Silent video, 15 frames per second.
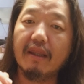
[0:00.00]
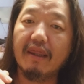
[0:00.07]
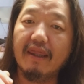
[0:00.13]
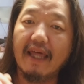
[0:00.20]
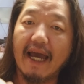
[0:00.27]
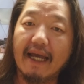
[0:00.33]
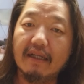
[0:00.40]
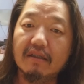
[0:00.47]

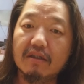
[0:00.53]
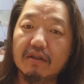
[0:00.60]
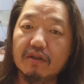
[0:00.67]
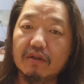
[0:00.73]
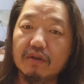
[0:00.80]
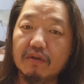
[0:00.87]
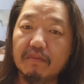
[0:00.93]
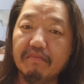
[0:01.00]
that
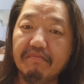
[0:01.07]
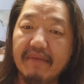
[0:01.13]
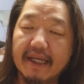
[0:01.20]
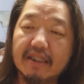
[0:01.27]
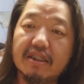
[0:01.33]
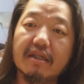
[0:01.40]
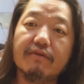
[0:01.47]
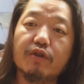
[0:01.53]

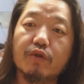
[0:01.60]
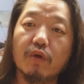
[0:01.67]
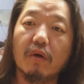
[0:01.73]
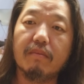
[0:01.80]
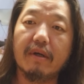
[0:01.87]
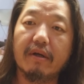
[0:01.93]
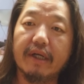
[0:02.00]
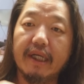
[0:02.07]
mix of
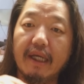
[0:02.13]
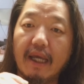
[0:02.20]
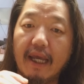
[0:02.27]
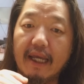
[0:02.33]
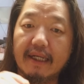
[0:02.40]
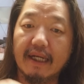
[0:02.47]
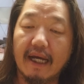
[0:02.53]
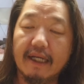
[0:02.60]
strawberry
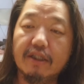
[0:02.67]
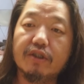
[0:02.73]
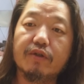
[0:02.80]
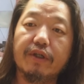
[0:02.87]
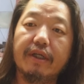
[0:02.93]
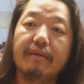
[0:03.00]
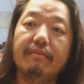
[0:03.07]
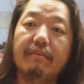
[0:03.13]
and ice
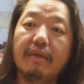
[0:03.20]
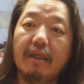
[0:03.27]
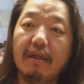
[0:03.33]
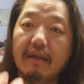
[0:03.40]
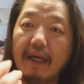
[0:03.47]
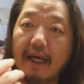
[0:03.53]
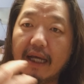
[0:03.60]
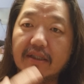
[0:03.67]
cream
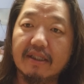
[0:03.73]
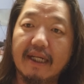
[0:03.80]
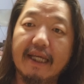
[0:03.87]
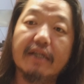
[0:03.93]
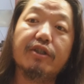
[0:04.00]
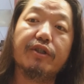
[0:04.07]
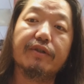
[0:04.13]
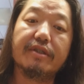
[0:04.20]
as it
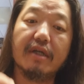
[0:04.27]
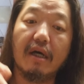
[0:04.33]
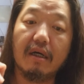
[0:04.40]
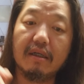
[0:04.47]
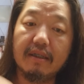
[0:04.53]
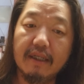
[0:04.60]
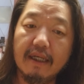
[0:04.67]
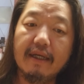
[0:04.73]
hits your
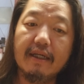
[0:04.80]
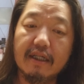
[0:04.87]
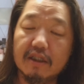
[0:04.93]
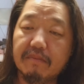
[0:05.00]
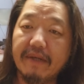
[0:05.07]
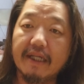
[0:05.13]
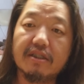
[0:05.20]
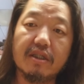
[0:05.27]
tongue is
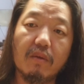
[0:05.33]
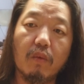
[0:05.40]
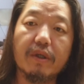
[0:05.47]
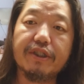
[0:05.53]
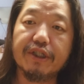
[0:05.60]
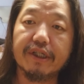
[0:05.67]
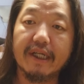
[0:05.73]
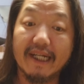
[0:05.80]
basically
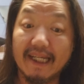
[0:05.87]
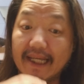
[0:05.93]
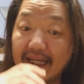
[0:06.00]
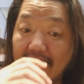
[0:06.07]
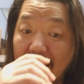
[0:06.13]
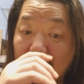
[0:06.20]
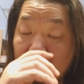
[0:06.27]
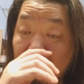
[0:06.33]
what you're going to
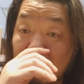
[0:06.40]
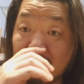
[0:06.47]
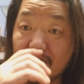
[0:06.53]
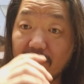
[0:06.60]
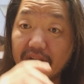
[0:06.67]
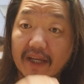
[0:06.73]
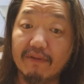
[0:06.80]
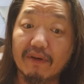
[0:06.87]
get out of this
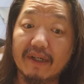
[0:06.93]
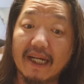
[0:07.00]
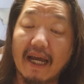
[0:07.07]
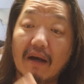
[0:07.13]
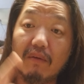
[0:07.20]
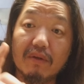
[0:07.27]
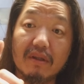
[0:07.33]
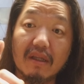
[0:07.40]
flavor.
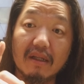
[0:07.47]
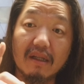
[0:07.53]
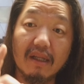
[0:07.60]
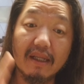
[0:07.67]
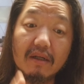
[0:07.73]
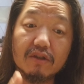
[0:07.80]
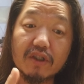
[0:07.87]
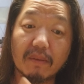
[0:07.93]
Now, the
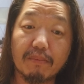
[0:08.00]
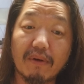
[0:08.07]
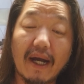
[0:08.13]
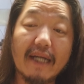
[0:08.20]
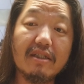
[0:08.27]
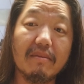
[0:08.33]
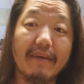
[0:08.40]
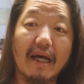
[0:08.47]
little
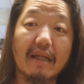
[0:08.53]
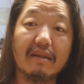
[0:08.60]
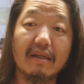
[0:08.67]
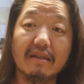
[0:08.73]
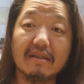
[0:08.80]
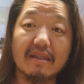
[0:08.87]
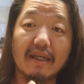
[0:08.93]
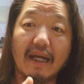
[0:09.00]
surprise about
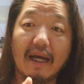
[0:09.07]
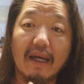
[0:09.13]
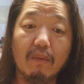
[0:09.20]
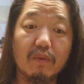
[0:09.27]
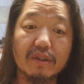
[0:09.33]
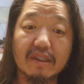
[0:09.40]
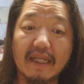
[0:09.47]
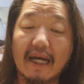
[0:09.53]
this that I
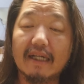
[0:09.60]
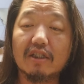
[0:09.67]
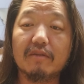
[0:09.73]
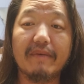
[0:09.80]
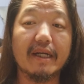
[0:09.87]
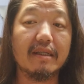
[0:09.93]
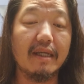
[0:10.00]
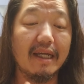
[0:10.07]
was not
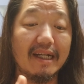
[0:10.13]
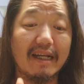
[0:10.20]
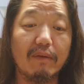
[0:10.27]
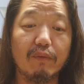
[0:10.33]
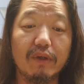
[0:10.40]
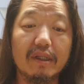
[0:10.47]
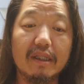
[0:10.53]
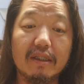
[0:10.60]
expecting and I
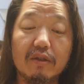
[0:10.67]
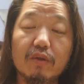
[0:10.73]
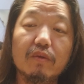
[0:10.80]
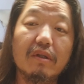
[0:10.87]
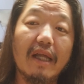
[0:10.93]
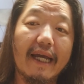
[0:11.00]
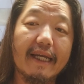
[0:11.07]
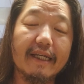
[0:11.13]
really do
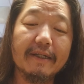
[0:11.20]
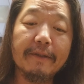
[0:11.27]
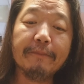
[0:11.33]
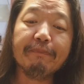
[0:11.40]
like